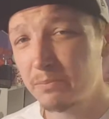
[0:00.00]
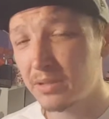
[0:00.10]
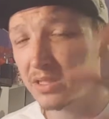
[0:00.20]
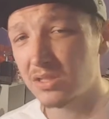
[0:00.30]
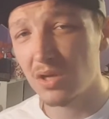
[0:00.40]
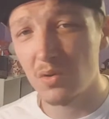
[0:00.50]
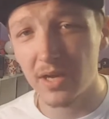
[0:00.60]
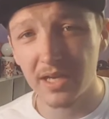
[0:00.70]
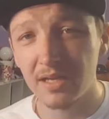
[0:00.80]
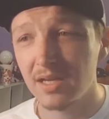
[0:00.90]
please
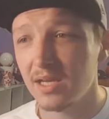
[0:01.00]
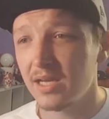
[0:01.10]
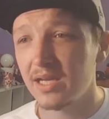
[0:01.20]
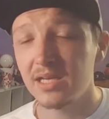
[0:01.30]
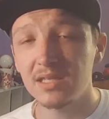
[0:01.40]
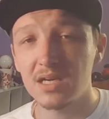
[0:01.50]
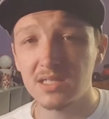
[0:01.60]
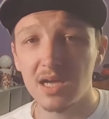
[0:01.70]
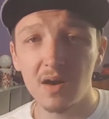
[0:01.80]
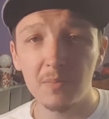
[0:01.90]
donate. It
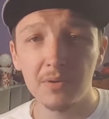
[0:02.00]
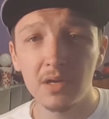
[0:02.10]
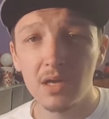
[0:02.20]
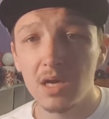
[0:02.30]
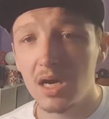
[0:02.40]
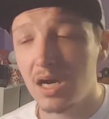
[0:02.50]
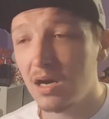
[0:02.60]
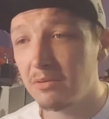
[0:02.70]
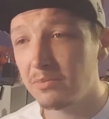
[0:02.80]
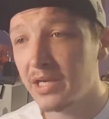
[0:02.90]
does help.
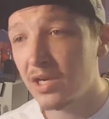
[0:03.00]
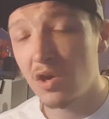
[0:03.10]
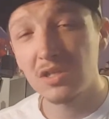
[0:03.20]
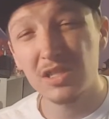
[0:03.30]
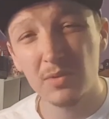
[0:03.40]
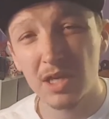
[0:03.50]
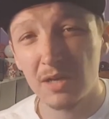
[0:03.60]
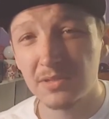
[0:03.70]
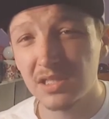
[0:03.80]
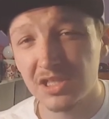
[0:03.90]
And also what
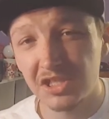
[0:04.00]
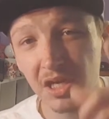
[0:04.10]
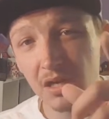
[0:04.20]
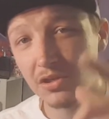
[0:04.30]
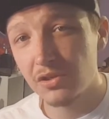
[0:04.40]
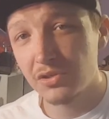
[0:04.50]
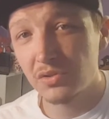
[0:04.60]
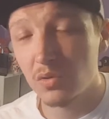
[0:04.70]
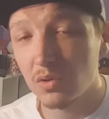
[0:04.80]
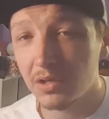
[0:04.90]
helps is sharing your
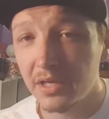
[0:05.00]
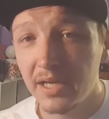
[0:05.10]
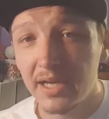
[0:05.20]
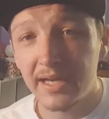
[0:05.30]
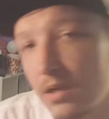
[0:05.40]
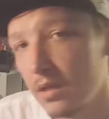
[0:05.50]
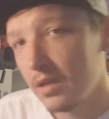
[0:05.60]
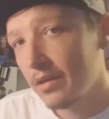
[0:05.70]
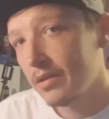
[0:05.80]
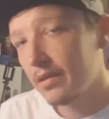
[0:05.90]
story.
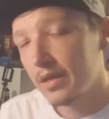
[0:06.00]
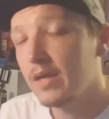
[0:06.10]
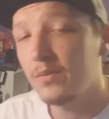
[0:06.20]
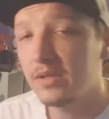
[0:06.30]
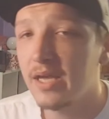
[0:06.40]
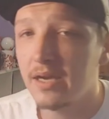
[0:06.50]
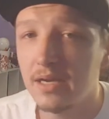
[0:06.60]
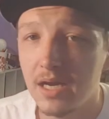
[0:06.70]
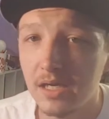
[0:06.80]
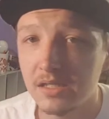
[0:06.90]
And with that,
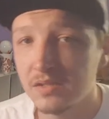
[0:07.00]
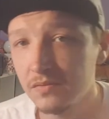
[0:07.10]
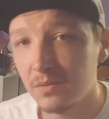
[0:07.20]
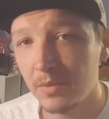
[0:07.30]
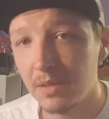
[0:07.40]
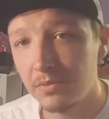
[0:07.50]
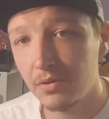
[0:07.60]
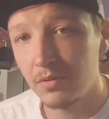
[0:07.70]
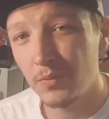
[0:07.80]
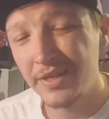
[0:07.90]
guys,
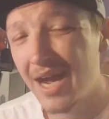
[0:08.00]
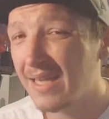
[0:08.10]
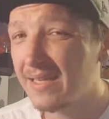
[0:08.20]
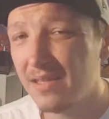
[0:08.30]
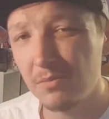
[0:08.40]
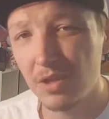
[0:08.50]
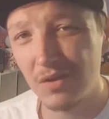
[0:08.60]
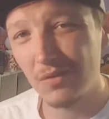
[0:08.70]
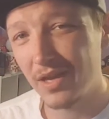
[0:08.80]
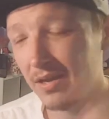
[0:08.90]
remember, we gotta let them
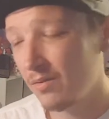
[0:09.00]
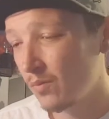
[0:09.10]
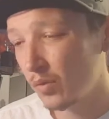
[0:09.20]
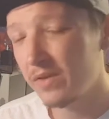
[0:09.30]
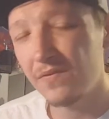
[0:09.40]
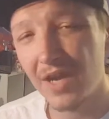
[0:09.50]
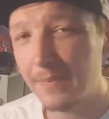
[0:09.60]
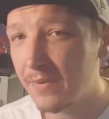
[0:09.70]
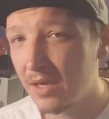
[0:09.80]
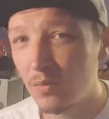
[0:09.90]
know that we
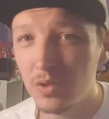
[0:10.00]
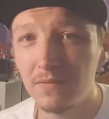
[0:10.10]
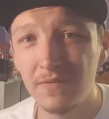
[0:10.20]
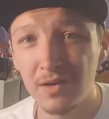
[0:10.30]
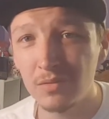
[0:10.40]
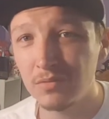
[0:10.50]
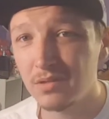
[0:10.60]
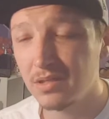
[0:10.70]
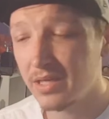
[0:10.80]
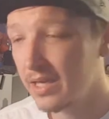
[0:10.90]
vape and we vote,
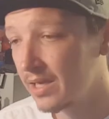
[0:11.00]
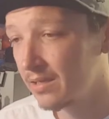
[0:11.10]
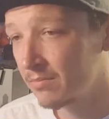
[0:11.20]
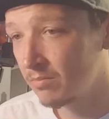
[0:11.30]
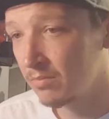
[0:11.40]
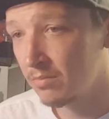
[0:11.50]
and